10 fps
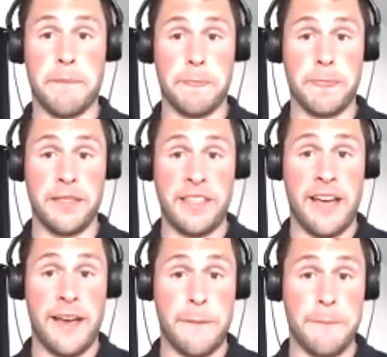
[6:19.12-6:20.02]

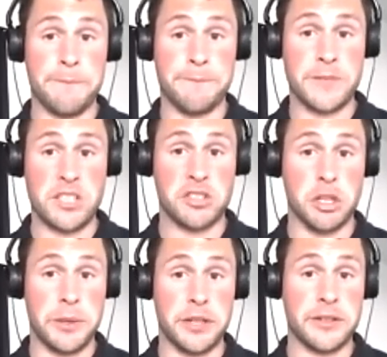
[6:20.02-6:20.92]
their
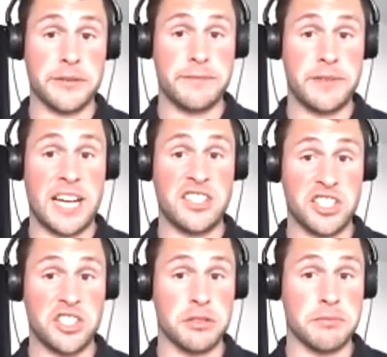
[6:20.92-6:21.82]
stomach
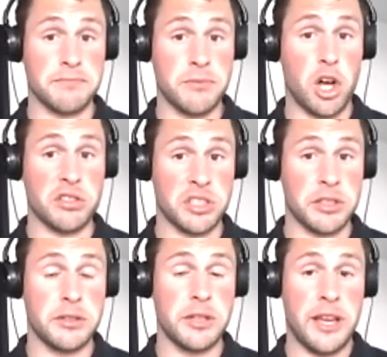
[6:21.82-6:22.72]
digestion
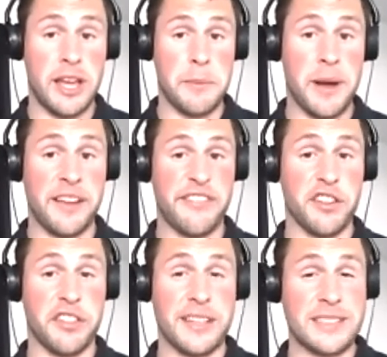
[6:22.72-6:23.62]
altered, and they might
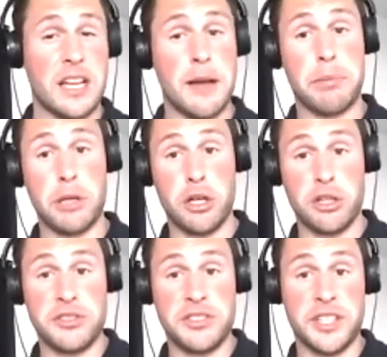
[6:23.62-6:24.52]
feel things like
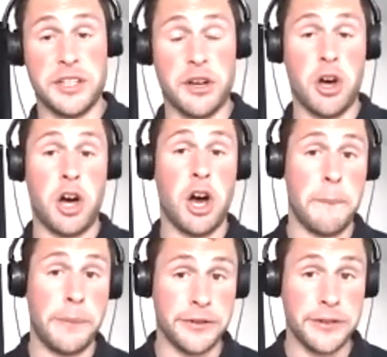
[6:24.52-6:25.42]
bloating or
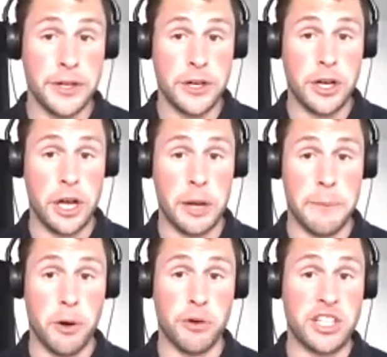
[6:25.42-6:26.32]
heartburn,
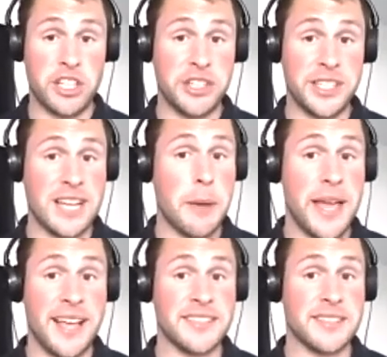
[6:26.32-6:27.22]
or increased
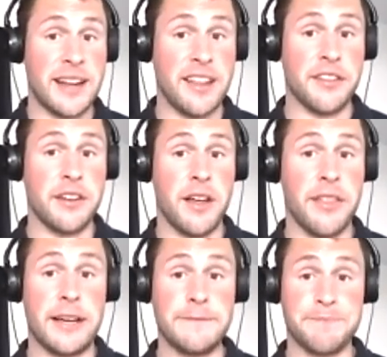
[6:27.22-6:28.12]
IBS, anything like that.